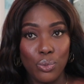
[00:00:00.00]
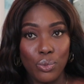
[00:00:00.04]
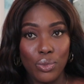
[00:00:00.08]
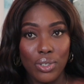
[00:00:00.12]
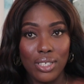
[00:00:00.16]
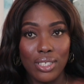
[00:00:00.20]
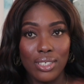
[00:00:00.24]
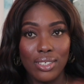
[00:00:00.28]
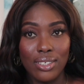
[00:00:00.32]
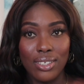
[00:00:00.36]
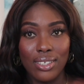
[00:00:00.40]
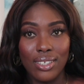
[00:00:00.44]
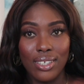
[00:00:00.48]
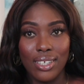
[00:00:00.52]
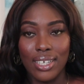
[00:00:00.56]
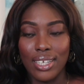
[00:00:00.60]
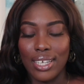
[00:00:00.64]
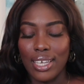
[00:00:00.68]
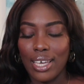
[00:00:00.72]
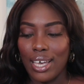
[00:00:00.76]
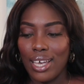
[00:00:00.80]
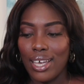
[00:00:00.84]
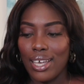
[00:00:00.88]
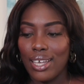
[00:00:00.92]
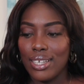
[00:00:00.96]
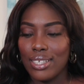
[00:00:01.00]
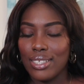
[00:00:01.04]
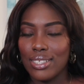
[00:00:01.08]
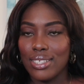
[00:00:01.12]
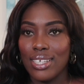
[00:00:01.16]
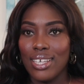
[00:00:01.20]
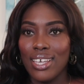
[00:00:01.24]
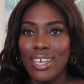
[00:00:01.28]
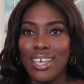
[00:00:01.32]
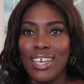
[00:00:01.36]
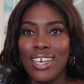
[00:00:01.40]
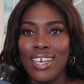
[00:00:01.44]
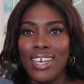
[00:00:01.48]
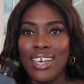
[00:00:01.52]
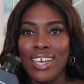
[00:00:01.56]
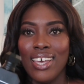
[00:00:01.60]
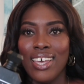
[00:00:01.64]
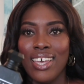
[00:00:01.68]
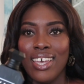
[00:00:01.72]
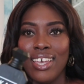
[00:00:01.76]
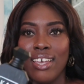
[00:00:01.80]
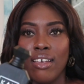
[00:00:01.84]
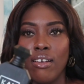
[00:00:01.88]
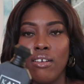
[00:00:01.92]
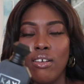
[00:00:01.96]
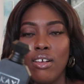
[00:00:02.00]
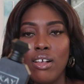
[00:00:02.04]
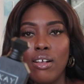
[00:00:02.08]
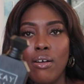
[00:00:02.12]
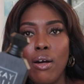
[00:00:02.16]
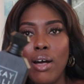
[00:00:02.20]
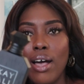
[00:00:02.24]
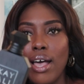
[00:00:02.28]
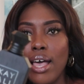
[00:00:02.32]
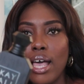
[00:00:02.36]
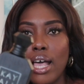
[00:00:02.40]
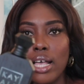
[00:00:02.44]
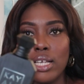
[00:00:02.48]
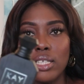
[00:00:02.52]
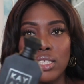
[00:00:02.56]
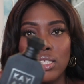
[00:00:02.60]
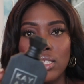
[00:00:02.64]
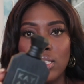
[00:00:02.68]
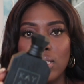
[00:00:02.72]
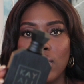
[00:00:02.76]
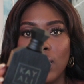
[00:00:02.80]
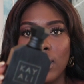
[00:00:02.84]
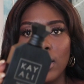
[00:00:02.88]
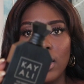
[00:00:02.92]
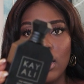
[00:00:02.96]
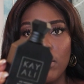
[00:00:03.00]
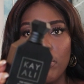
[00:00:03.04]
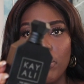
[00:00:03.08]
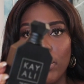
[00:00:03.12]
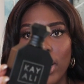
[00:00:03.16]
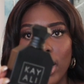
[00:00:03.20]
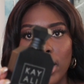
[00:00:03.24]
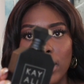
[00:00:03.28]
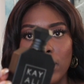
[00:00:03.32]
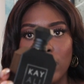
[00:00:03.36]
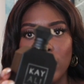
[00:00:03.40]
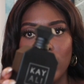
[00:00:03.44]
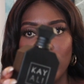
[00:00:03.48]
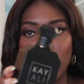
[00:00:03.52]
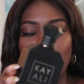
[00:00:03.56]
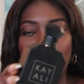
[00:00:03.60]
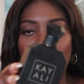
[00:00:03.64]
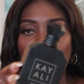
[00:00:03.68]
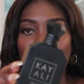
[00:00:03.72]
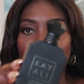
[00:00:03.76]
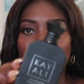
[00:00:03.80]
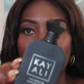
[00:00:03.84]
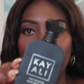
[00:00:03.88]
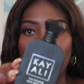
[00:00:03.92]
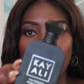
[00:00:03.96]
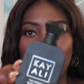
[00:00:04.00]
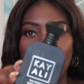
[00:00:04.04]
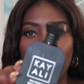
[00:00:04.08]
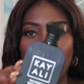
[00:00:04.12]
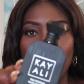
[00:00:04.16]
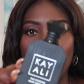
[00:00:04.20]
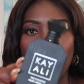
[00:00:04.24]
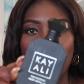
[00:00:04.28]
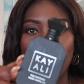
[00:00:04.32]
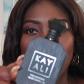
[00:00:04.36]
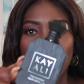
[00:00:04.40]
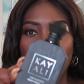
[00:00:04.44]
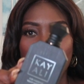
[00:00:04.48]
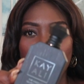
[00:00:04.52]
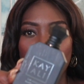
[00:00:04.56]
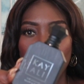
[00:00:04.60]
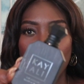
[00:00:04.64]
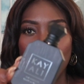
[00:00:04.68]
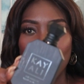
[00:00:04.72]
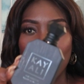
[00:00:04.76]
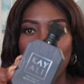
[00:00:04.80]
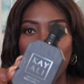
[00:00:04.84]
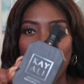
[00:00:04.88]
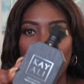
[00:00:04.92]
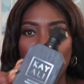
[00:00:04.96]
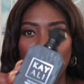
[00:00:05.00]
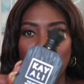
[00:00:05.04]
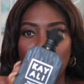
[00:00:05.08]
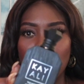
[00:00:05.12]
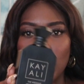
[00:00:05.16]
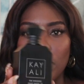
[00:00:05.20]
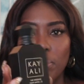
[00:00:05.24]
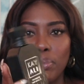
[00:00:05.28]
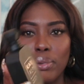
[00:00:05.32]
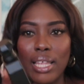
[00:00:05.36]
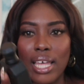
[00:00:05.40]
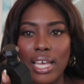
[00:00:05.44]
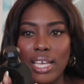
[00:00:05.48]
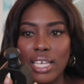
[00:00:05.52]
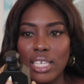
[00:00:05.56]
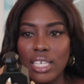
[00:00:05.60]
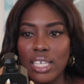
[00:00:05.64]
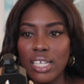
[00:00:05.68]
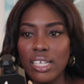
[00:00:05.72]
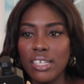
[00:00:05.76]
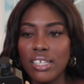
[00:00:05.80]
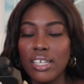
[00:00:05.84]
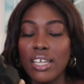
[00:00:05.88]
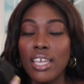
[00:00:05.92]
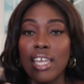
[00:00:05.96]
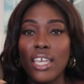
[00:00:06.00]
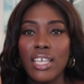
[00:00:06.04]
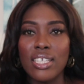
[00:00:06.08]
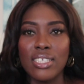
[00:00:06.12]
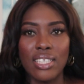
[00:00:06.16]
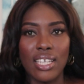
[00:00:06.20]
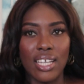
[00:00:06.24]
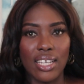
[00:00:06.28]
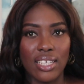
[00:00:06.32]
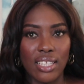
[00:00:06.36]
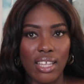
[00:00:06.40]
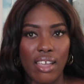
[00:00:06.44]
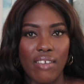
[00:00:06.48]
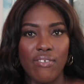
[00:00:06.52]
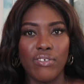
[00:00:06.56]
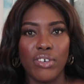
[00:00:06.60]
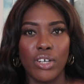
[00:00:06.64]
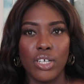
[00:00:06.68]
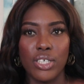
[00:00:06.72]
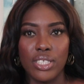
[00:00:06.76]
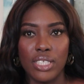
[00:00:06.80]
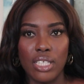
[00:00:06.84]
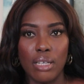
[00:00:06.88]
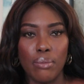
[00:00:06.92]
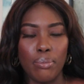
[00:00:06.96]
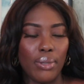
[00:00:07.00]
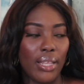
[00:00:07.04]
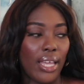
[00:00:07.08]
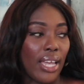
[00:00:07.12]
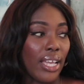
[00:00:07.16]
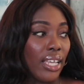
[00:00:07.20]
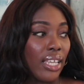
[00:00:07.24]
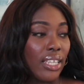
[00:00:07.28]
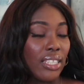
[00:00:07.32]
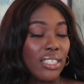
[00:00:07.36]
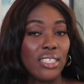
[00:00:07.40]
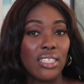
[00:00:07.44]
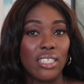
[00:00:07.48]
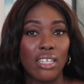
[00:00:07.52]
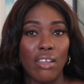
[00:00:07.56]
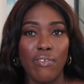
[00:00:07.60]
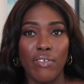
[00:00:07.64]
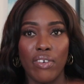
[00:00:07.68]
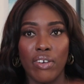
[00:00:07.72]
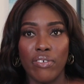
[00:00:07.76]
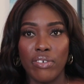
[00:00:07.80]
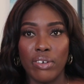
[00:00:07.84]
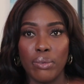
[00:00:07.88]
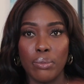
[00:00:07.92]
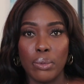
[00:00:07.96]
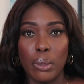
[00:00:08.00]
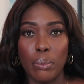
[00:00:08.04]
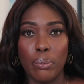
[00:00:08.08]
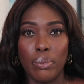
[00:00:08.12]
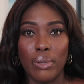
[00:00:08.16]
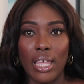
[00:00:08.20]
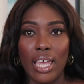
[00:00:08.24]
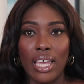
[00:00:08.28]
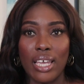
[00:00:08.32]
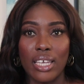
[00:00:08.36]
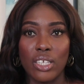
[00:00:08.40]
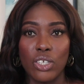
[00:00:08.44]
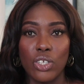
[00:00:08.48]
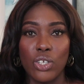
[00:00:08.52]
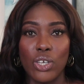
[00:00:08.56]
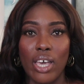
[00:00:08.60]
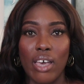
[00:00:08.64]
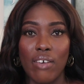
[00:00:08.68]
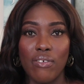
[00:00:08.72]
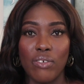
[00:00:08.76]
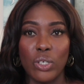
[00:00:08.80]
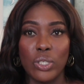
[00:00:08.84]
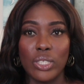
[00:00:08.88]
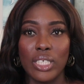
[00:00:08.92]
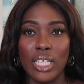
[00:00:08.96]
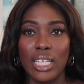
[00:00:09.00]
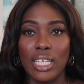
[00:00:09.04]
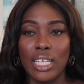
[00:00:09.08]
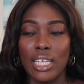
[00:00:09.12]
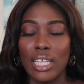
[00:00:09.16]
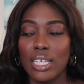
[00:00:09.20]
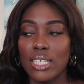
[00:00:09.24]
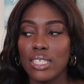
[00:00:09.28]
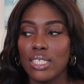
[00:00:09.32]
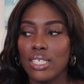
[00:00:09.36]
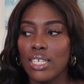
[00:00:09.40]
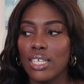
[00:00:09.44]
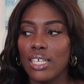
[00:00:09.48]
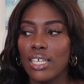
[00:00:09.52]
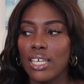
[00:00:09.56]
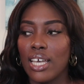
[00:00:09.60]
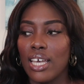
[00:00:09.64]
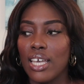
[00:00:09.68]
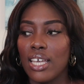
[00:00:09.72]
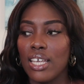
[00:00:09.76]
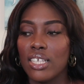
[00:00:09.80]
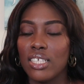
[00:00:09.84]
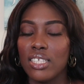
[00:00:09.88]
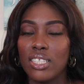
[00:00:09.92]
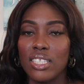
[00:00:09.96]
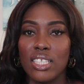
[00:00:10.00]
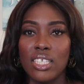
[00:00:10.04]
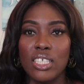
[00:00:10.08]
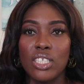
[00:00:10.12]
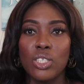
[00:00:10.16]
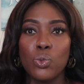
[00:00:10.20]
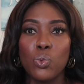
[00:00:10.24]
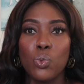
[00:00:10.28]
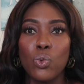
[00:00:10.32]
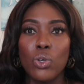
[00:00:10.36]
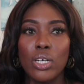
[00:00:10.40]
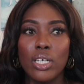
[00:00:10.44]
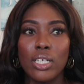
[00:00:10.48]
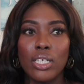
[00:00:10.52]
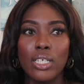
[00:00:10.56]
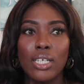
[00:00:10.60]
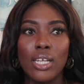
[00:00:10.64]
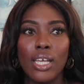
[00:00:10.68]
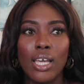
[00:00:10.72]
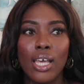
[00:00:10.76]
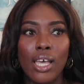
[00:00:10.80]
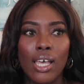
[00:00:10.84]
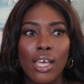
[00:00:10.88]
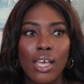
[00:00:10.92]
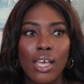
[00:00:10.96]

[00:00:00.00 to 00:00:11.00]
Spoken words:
one, guys, Stunning bottle. I love it. I love the black. The black here is like that frosted black. It's different from the black you have on Elixir, guys. This one,